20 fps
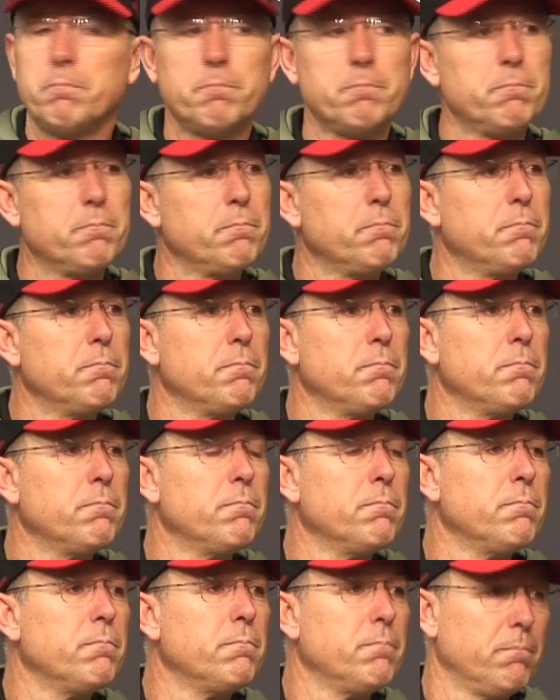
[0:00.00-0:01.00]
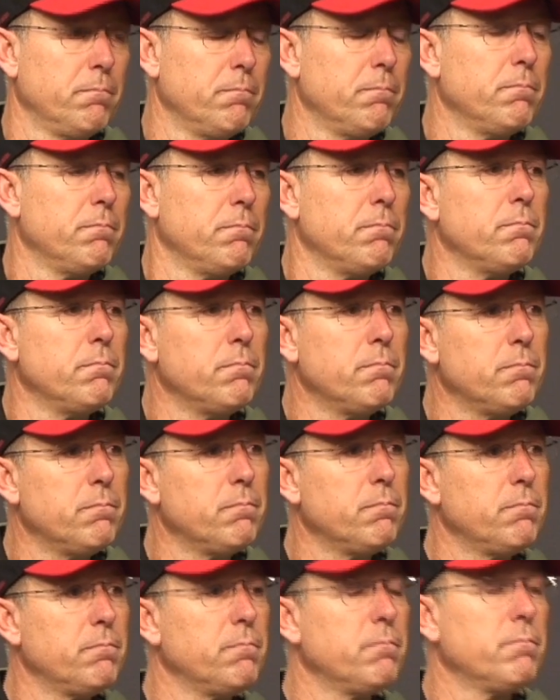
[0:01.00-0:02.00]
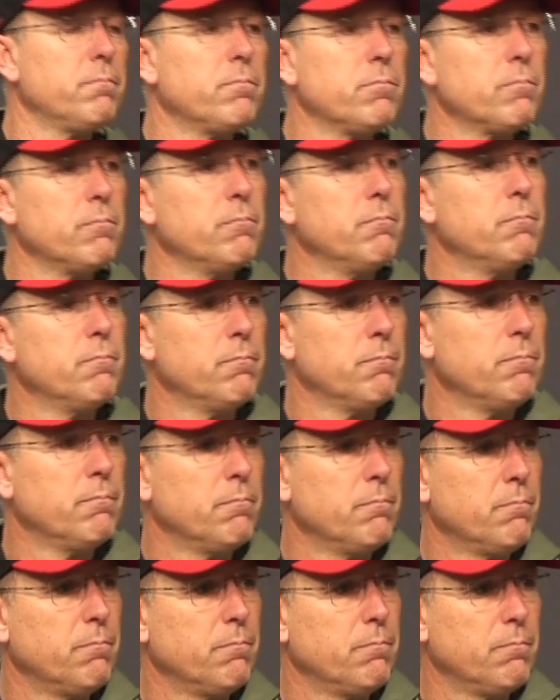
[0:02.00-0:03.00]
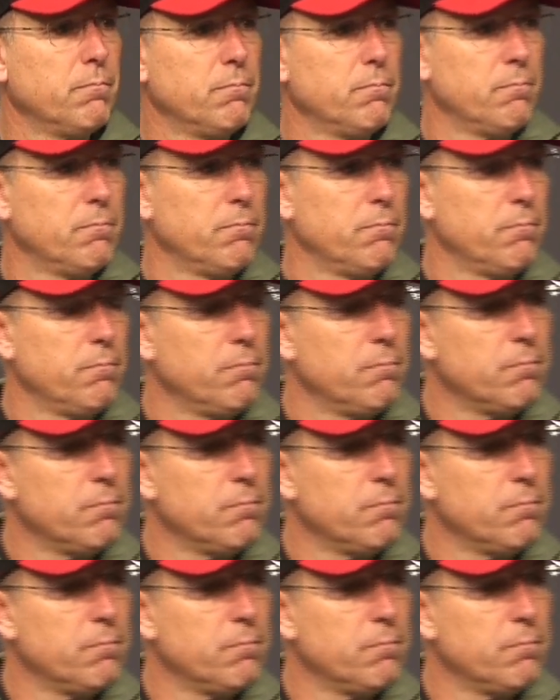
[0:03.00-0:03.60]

Scott, two things for me. First one, Tyler mentioned just kind of